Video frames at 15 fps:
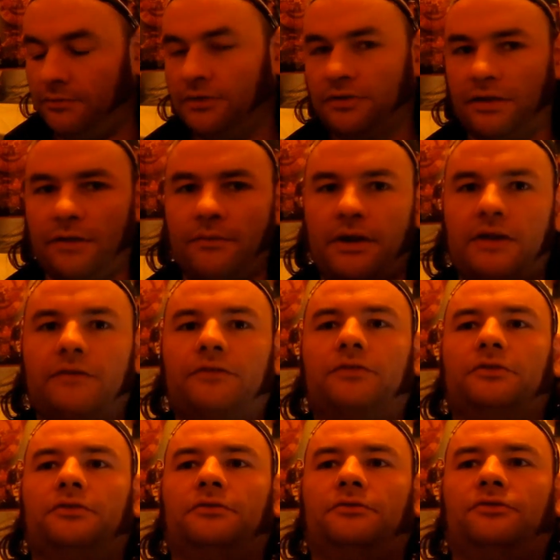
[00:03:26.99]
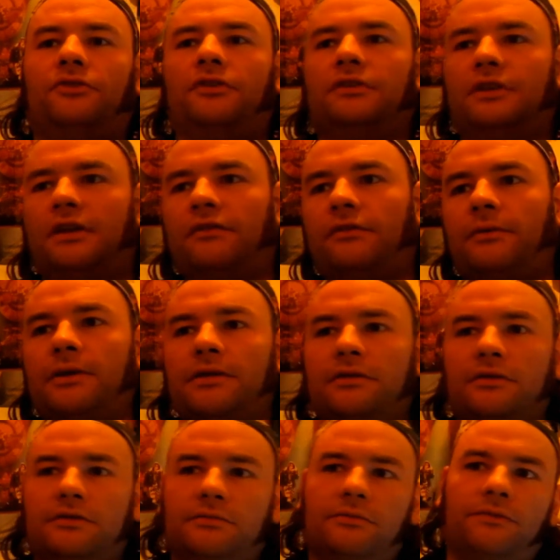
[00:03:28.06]
It's their way of sort of trying to get from
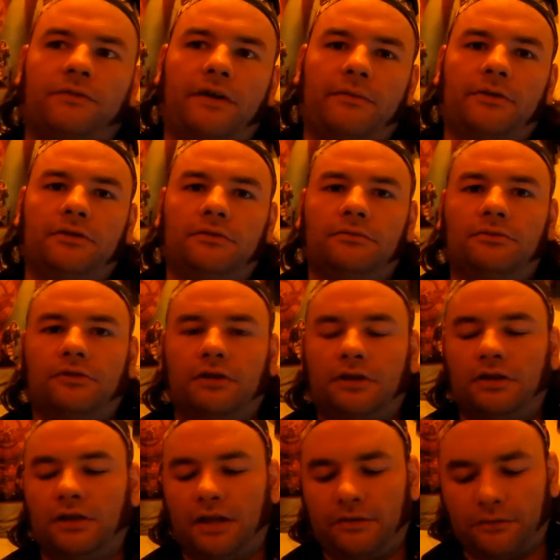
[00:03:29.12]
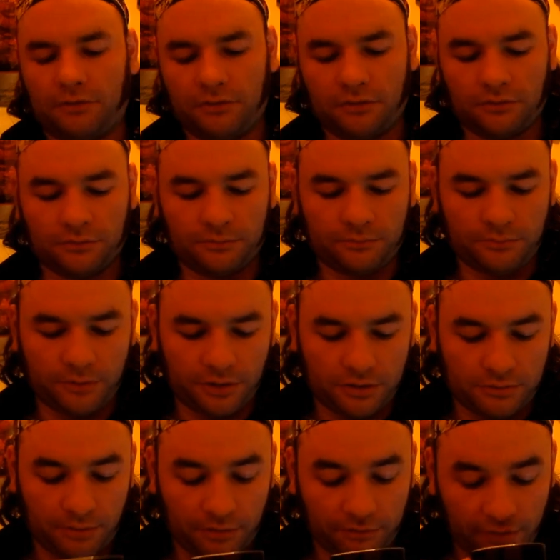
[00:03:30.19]
atheism to feminism so they can have a good old bitch
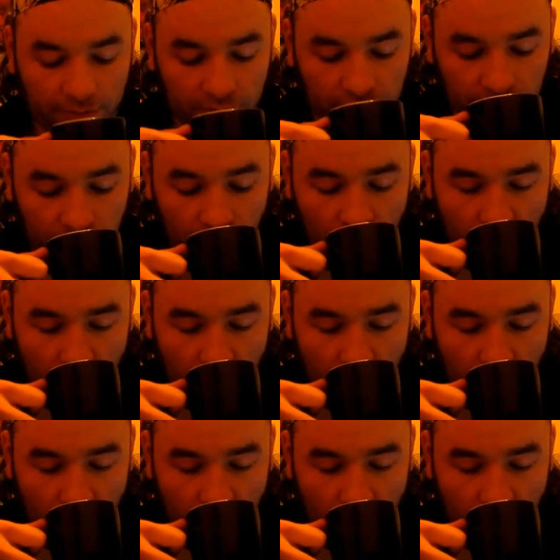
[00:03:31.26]
about feminism.